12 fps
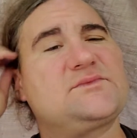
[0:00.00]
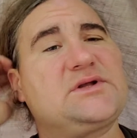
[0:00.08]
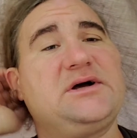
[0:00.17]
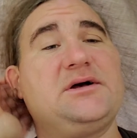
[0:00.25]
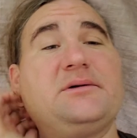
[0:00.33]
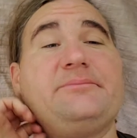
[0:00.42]

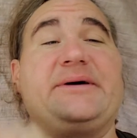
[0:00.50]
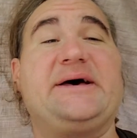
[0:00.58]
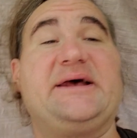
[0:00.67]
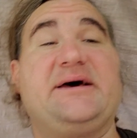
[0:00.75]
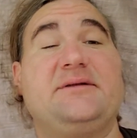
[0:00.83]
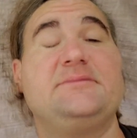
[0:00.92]
I bet
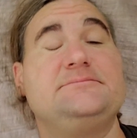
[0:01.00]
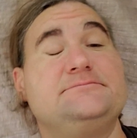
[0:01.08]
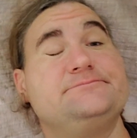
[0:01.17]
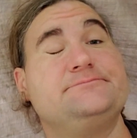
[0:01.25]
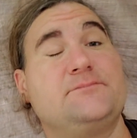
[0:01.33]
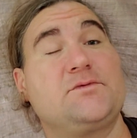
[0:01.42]
it.
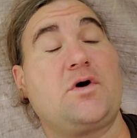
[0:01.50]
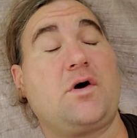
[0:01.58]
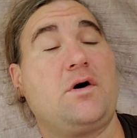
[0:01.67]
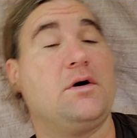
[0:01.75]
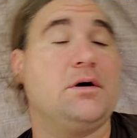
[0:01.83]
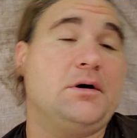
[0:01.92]

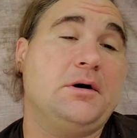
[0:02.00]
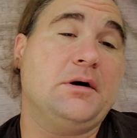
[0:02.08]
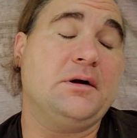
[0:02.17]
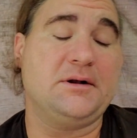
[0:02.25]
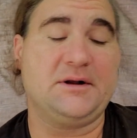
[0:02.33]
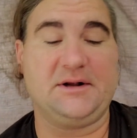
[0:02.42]
Oh,
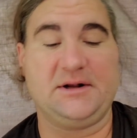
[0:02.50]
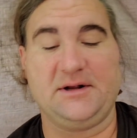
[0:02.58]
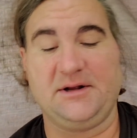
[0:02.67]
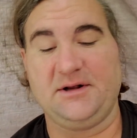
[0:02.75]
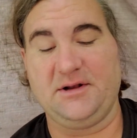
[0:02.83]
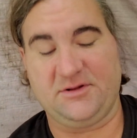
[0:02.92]

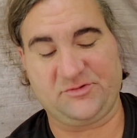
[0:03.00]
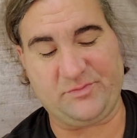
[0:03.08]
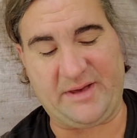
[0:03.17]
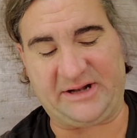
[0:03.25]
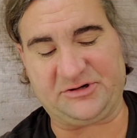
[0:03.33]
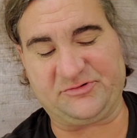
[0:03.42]
this
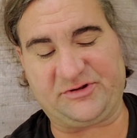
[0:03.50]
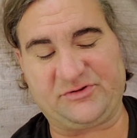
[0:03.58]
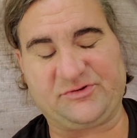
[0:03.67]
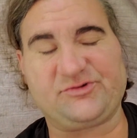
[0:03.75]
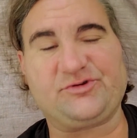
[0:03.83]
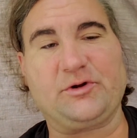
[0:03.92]
mattress has
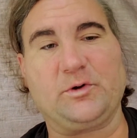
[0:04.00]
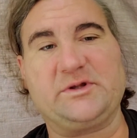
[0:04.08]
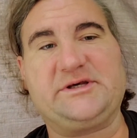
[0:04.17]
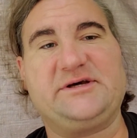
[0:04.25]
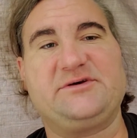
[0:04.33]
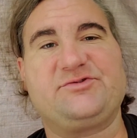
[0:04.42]
a slow
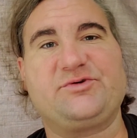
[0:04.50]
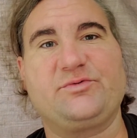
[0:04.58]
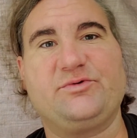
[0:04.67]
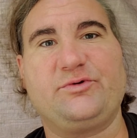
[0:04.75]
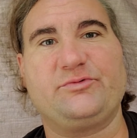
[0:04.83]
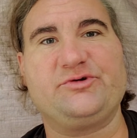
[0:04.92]
leak, so
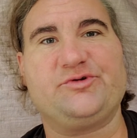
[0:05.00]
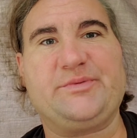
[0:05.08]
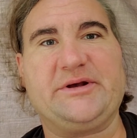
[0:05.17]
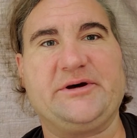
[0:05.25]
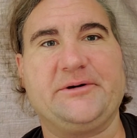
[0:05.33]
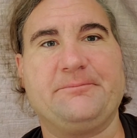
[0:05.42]
you only
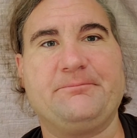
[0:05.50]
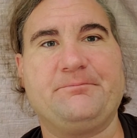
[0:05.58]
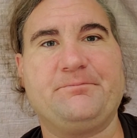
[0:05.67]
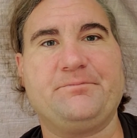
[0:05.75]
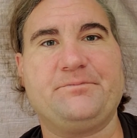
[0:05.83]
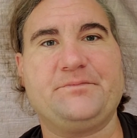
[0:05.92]
spend um,
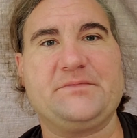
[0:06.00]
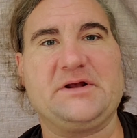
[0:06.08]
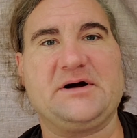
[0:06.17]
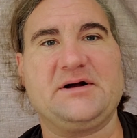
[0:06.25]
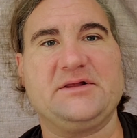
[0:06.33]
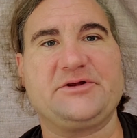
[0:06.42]

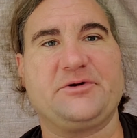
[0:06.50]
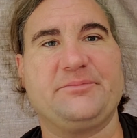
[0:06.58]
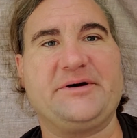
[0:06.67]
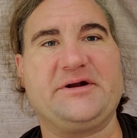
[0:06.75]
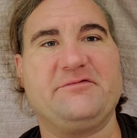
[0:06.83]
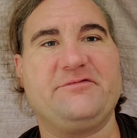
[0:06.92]
a little
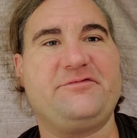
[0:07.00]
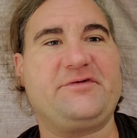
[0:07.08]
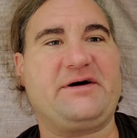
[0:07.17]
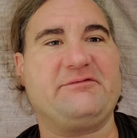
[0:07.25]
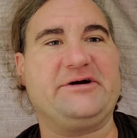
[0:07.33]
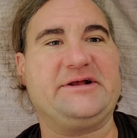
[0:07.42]
bit of
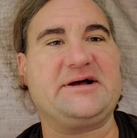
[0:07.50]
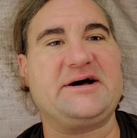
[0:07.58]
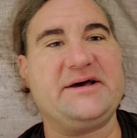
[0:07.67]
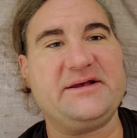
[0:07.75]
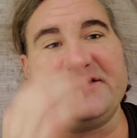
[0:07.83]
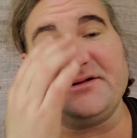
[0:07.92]
every
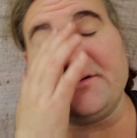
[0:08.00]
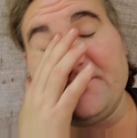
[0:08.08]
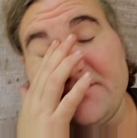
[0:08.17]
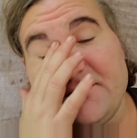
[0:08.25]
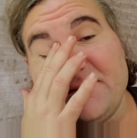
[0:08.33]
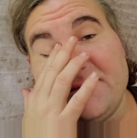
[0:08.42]
night
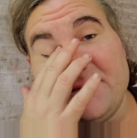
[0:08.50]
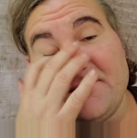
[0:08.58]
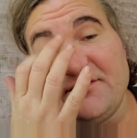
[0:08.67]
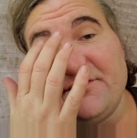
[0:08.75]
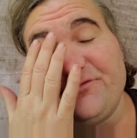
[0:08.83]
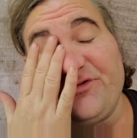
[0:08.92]

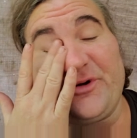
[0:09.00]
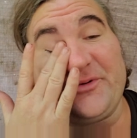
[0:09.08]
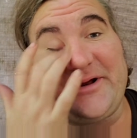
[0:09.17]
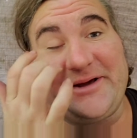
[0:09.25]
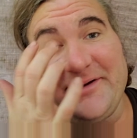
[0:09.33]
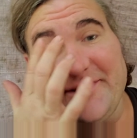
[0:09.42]

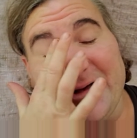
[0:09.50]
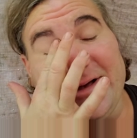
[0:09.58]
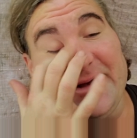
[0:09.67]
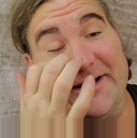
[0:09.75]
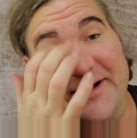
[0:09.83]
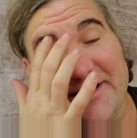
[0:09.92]
floating.
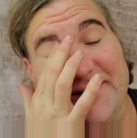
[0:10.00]
I